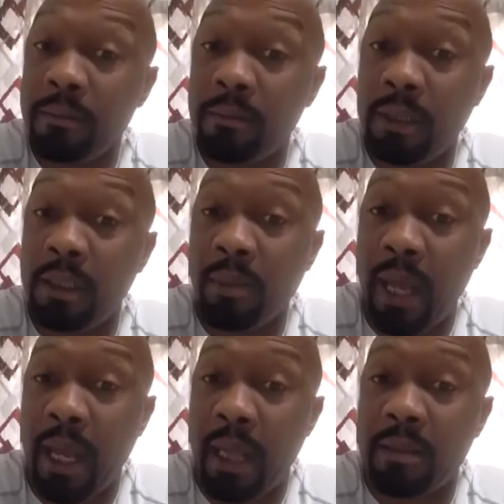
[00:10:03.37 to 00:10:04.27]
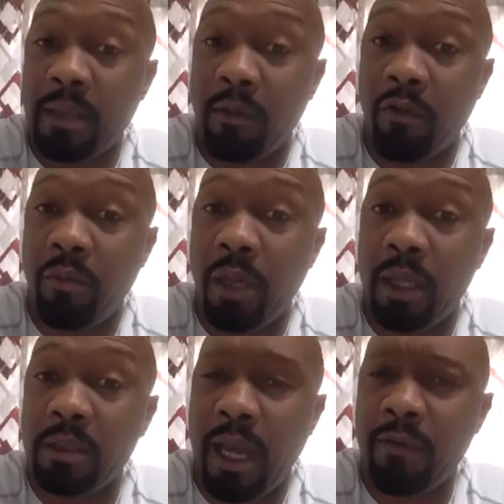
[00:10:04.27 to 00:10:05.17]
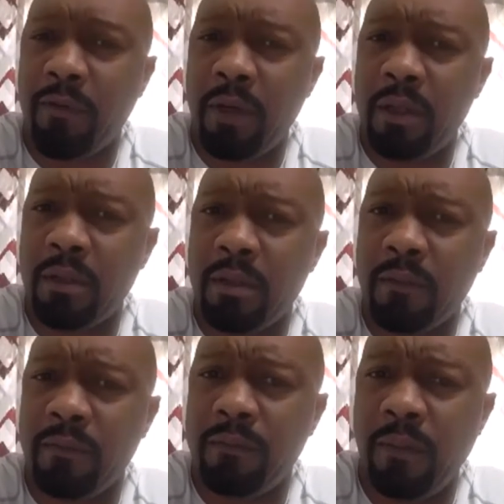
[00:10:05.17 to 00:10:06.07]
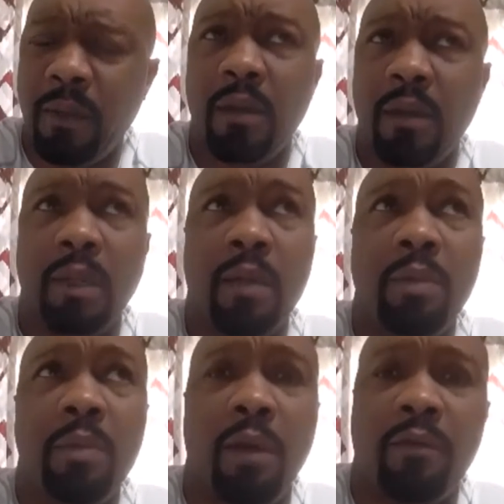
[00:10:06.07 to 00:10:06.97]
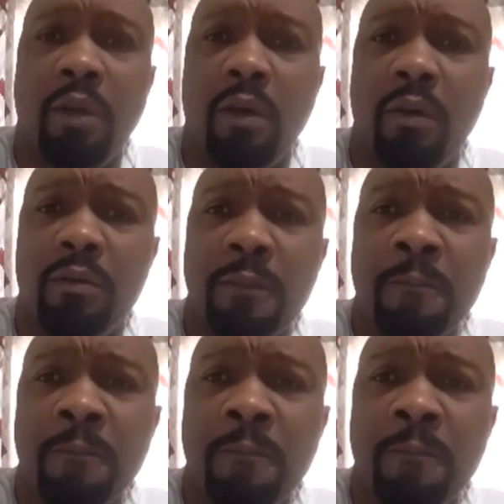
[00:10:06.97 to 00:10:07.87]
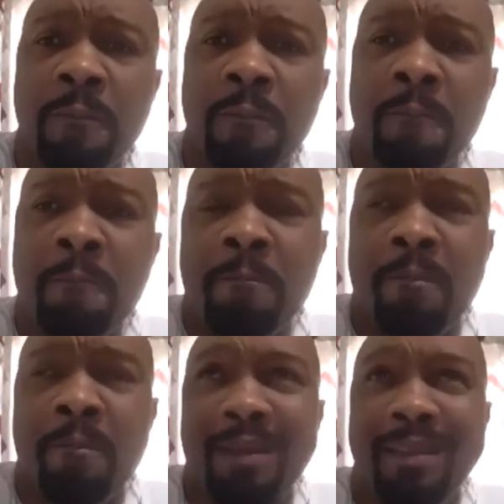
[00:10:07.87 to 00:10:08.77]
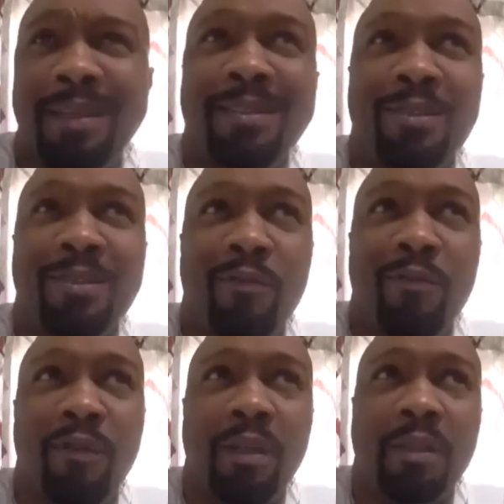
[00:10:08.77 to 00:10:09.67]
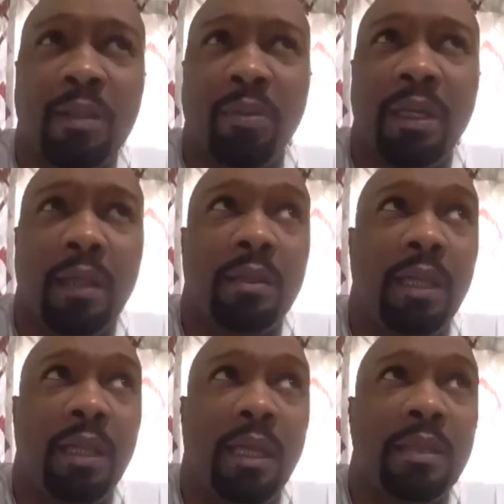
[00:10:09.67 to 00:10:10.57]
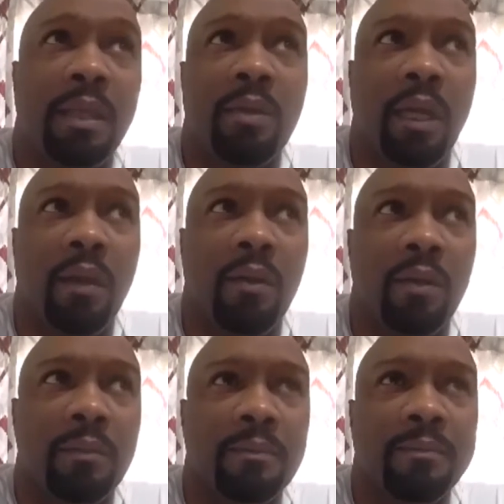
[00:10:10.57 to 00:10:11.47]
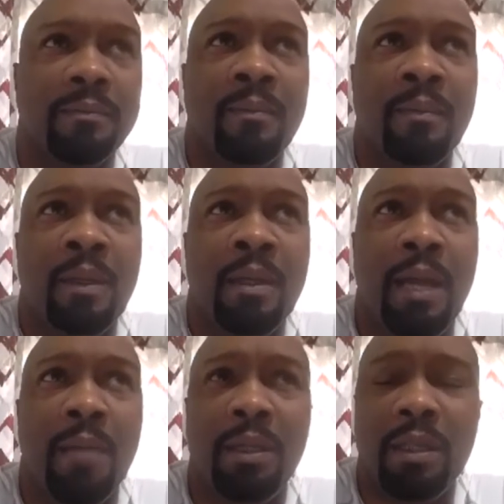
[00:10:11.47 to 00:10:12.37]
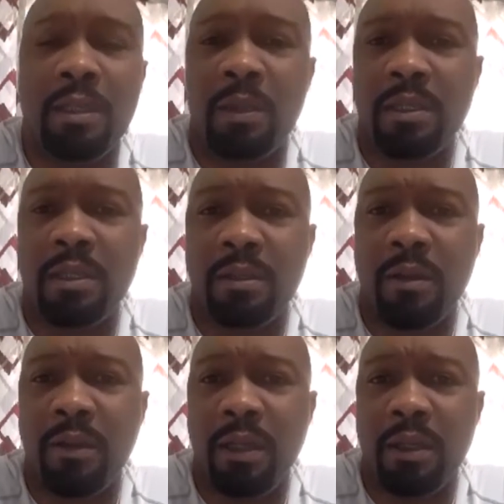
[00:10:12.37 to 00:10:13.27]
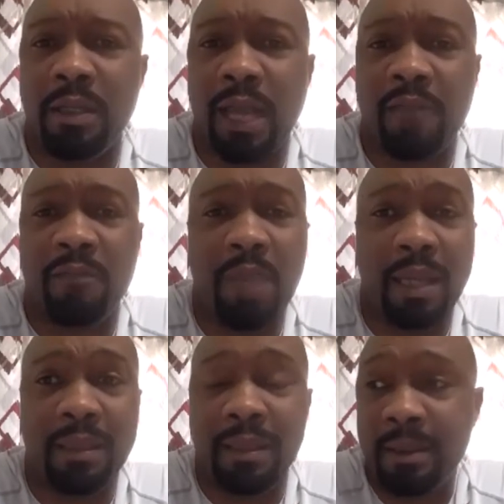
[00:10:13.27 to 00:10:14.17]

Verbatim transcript: these past several months. A lot of friends, uh, a lot of people I've known. And it's so funny because I was praying to God the other day and I was like, God, okay, hold up. I've been in this business 30 years and I've met